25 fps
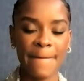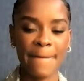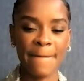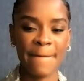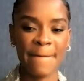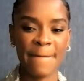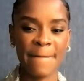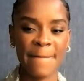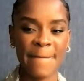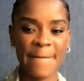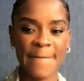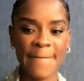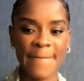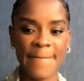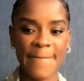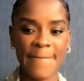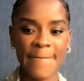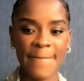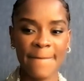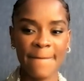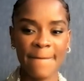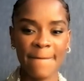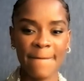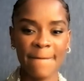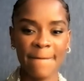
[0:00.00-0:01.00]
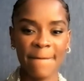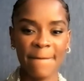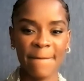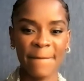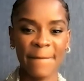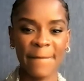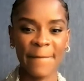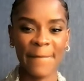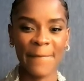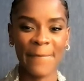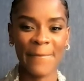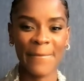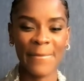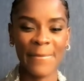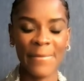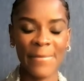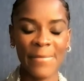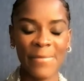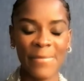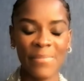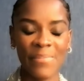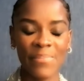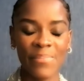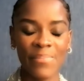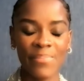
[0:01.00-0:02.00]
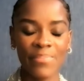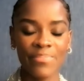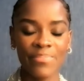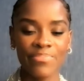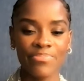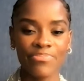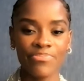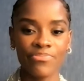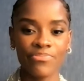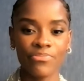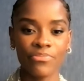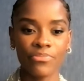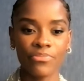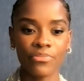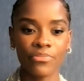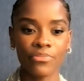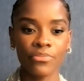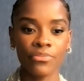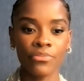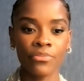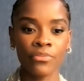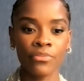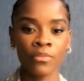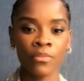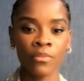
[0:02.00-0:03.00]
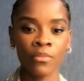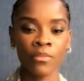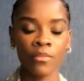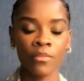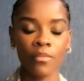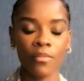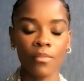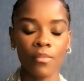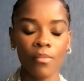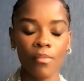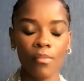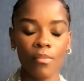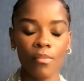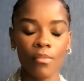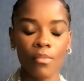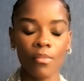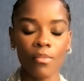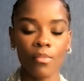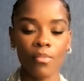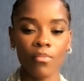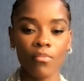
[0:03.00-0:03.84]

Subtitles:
[no speech]